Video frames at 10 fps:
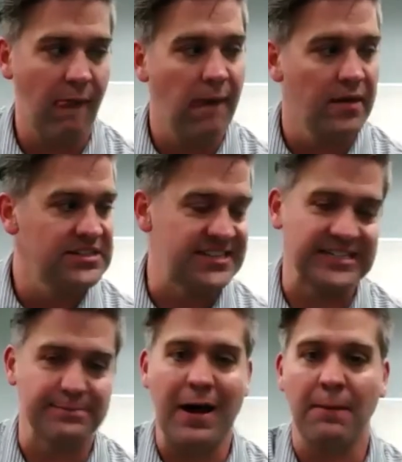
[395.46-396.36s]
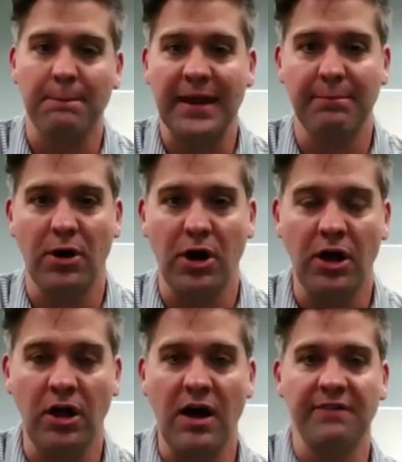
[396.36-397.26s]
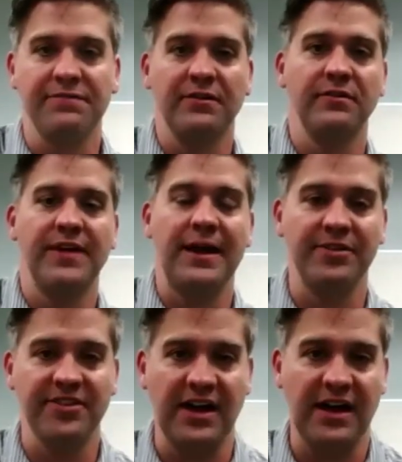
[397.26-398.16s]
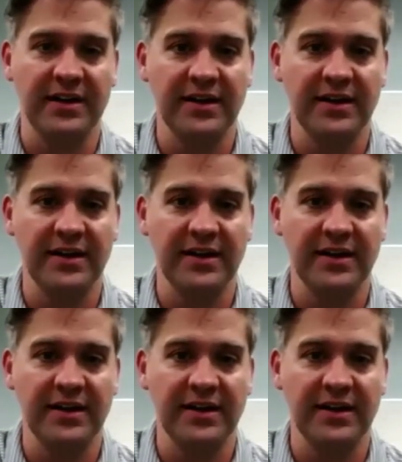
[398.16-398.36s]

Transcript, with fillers: six-pound med ball off of Amazon